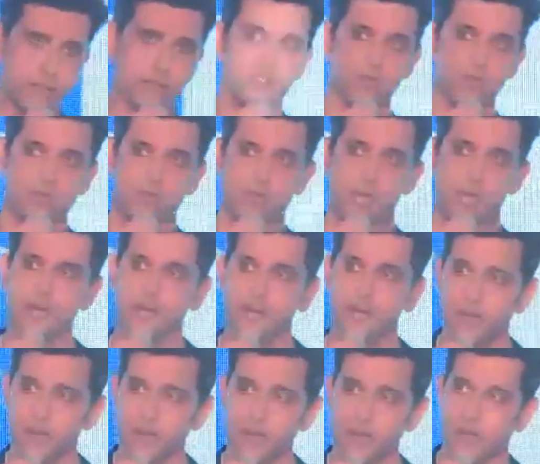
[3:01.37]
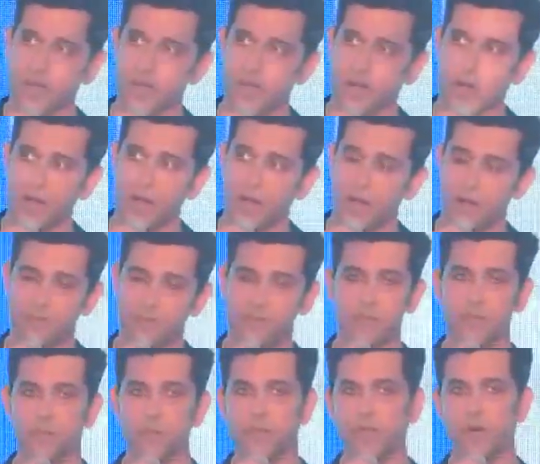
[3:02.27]
As a society,
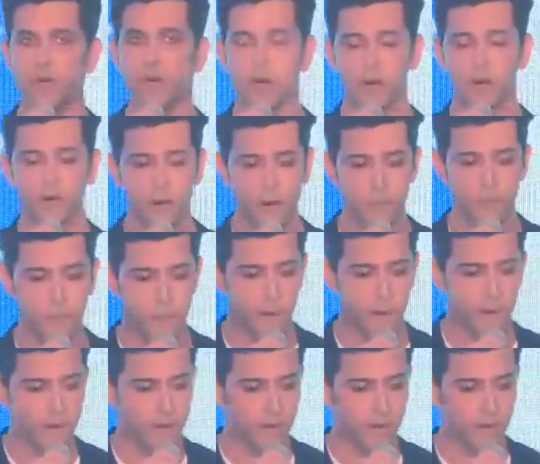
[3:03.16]
I think we are